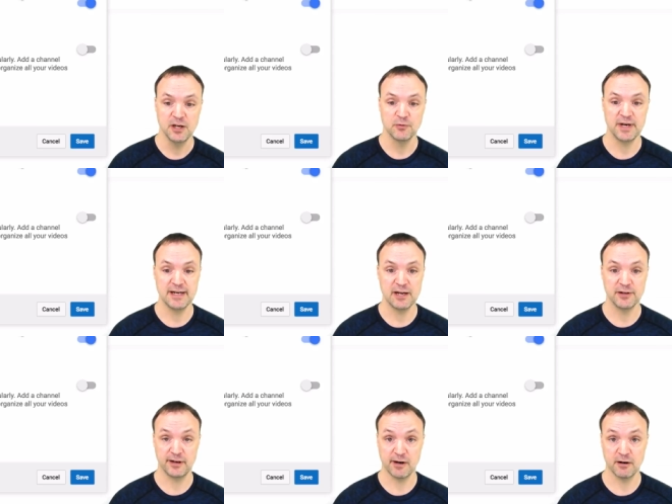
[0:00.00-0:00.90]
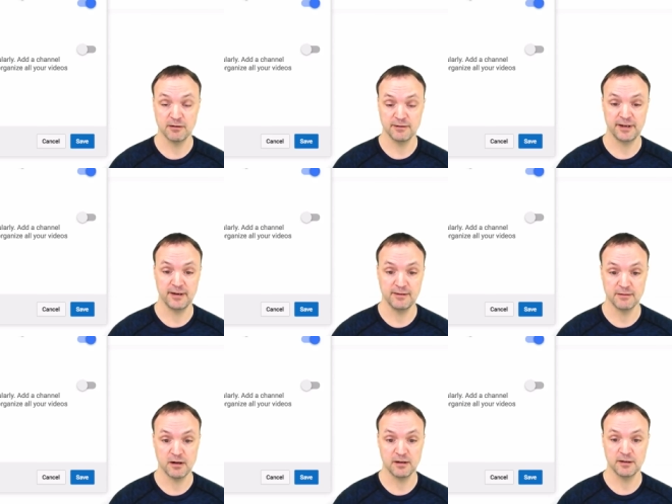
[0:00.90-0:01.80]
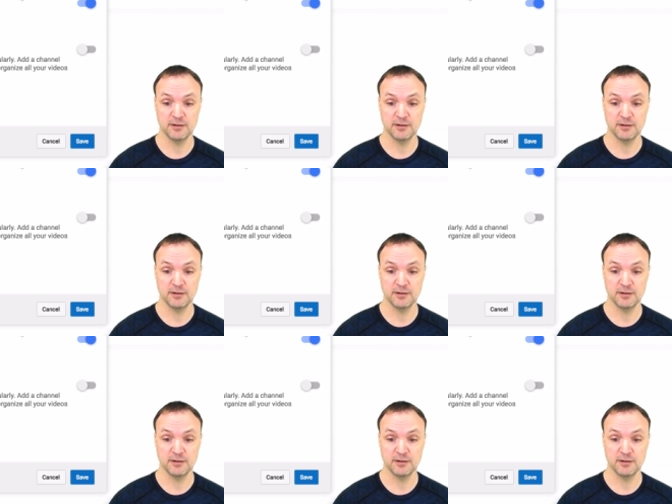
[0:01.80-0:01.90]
Right now they all are